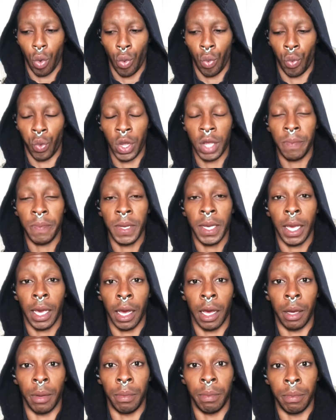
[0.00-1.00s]
we
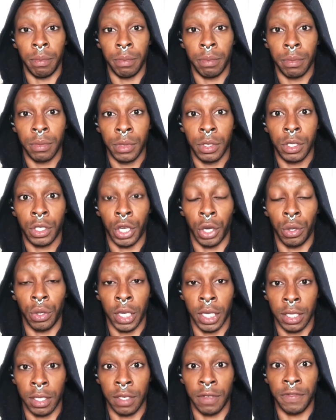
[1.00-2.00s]
become
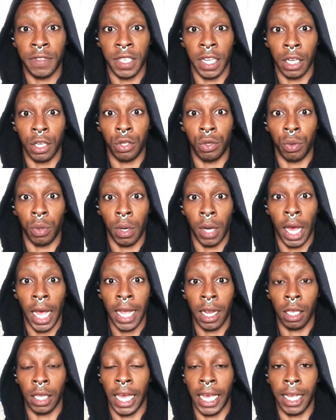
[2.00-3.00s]
tokens of sexual I,
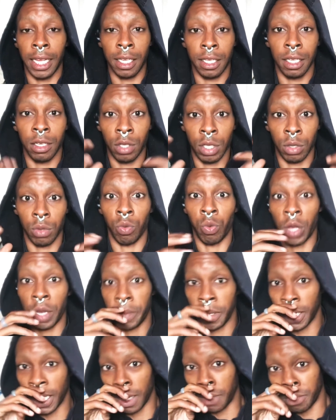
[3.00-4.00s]
like we
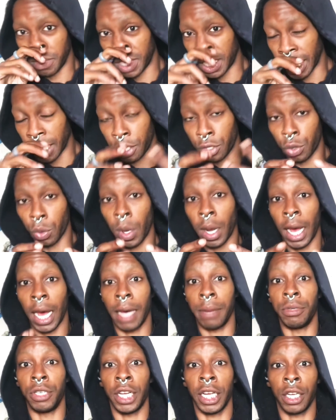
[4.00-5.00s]
become sexual
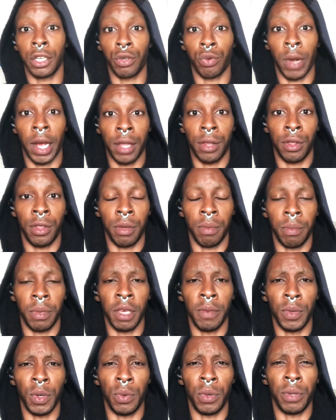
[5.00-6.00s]
objects rather than
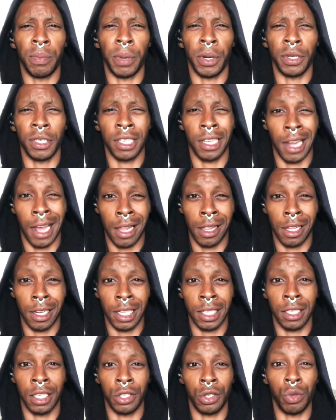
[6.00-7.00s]
people with
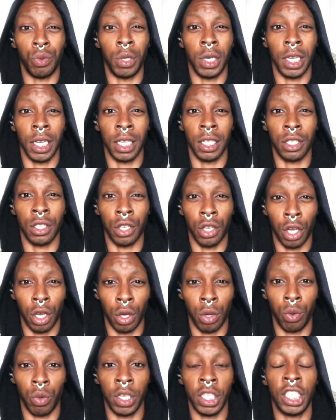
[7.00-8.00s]
personalities that you want to get to
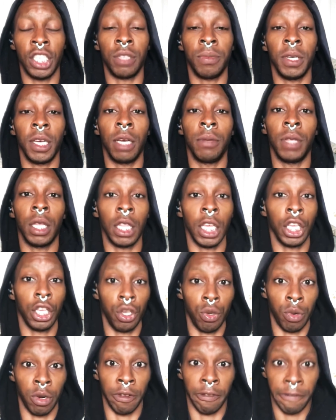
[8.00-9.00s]
know. We just become the thing you
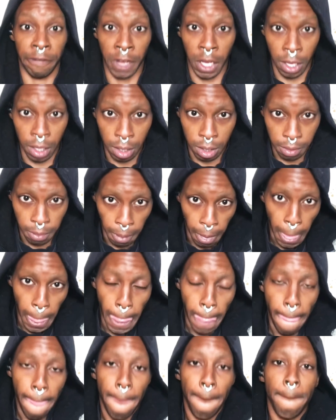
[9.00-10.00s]
want to fuck.
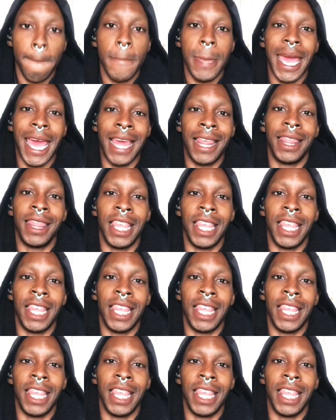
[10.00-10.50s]
And